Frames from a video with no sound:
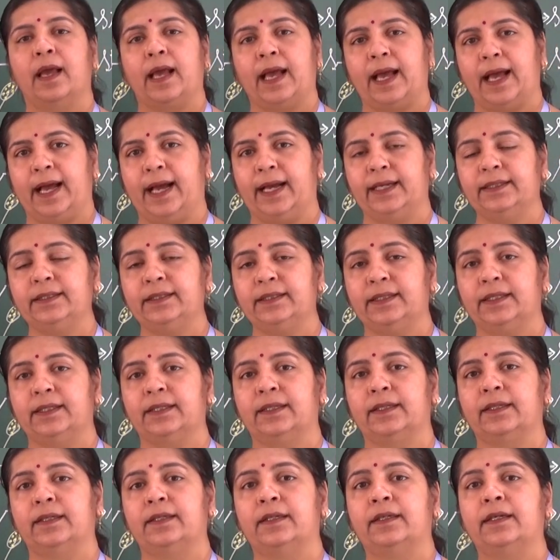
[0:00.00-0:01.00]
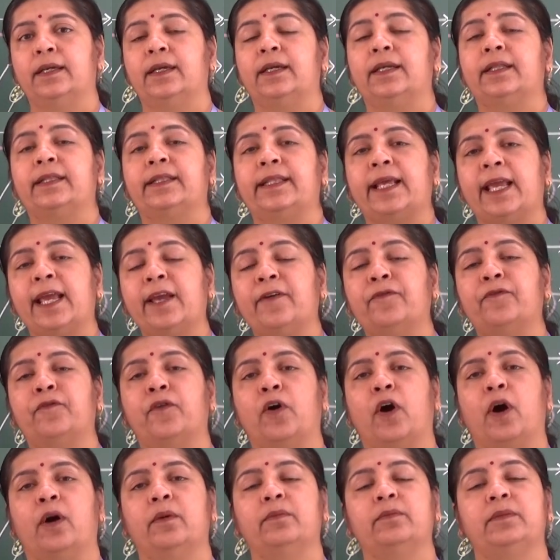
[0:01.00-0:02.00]
and they
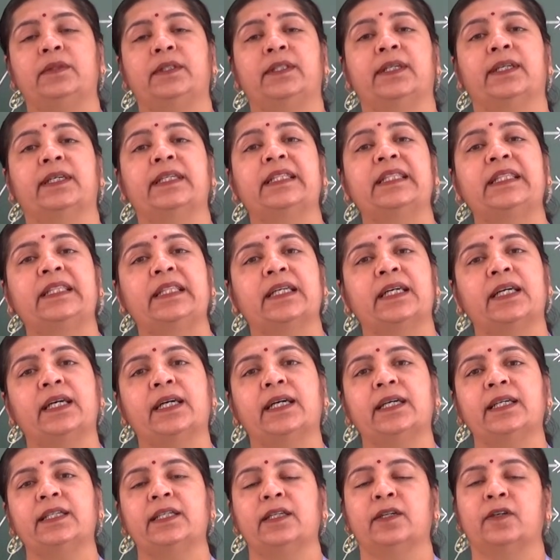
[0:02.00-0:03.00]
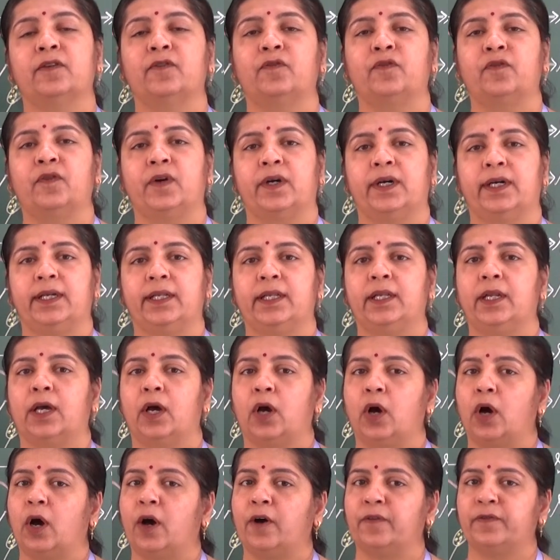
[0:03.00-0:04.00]
form the third
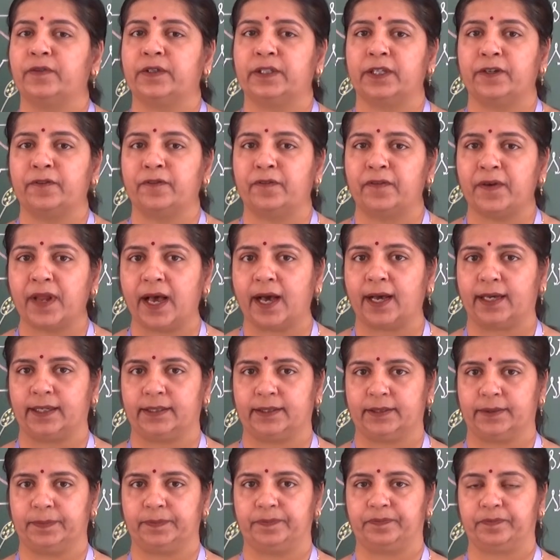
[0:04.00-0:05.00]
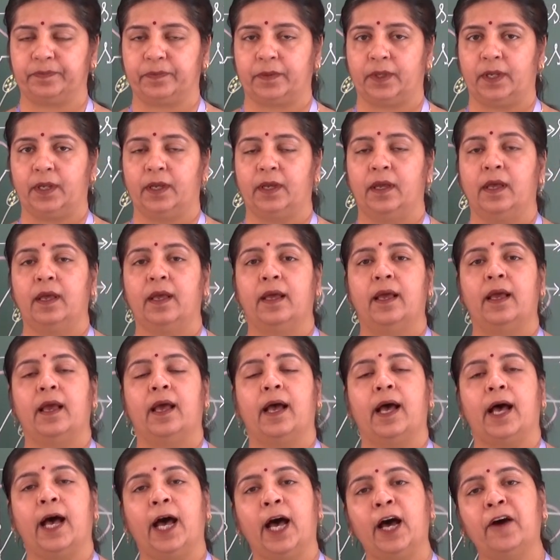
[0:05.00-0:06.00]
whorl of the flower.
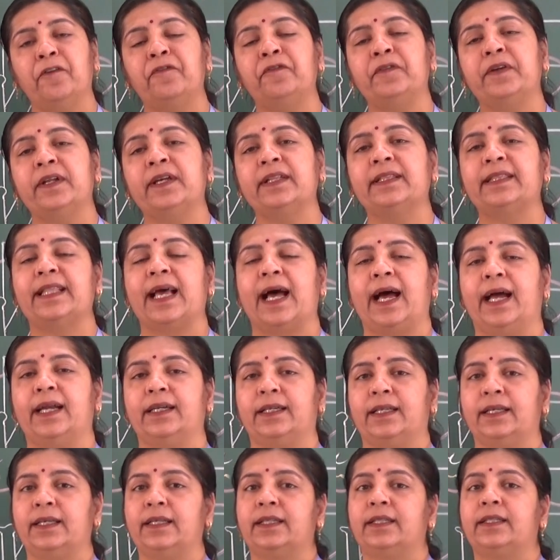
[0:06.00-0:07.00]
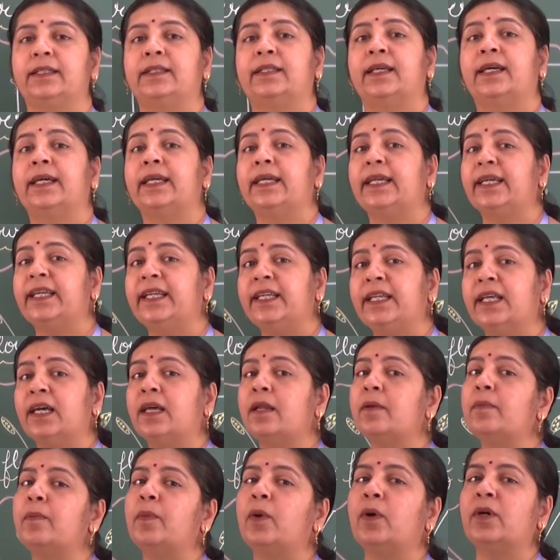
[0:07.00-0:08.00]
After that, the
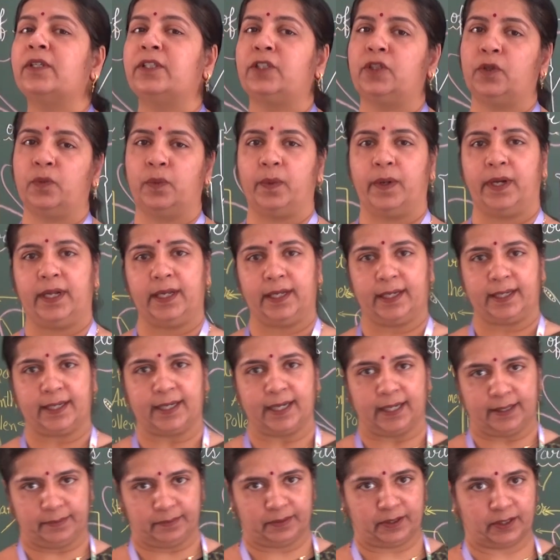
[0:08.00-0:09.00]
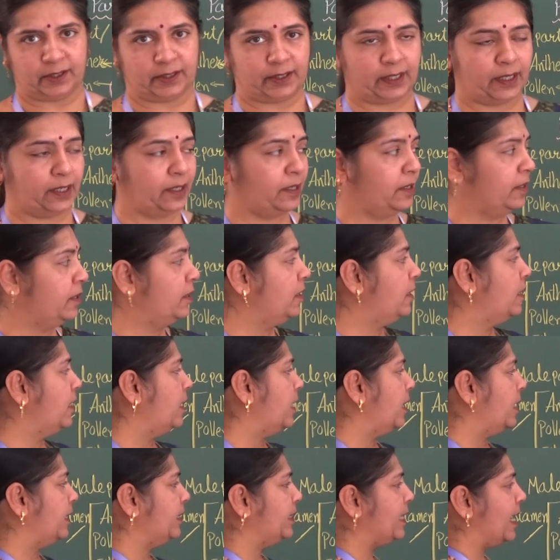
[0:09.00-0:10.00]
innermost whorl comes,
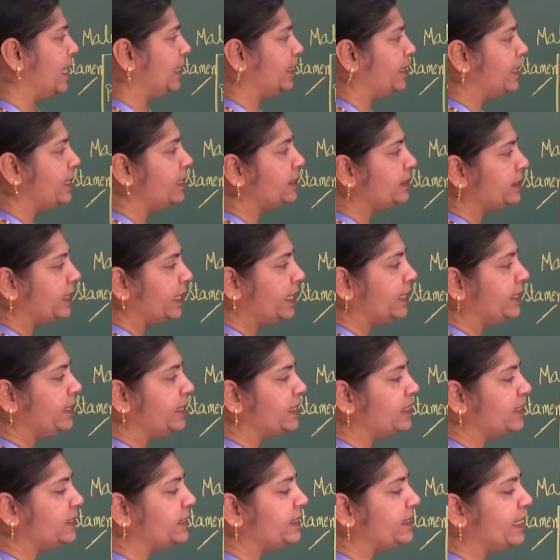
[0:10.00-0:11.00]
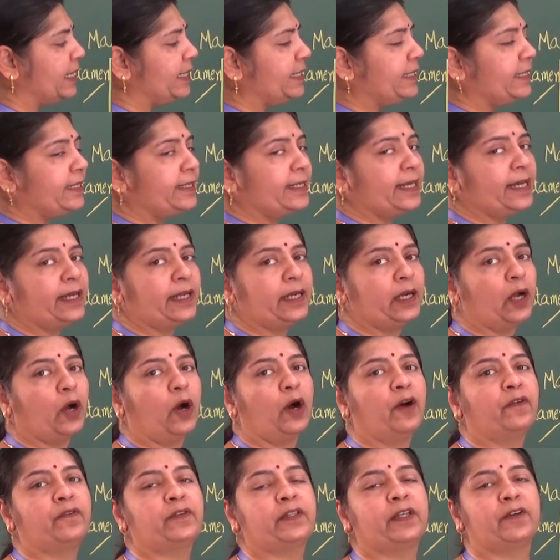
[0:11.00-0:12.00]
that is in the center
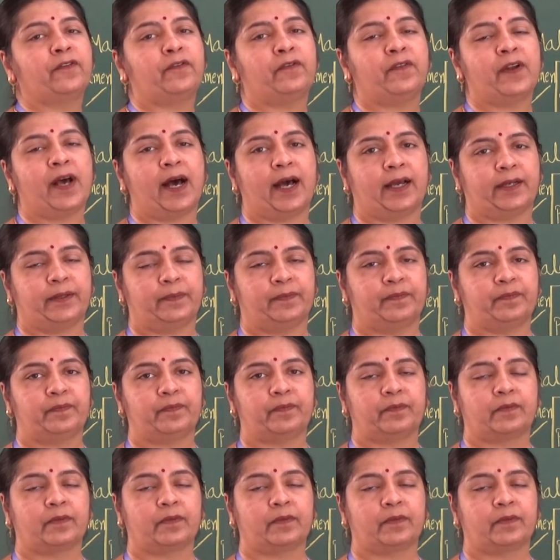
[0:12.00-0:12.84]
of the flower.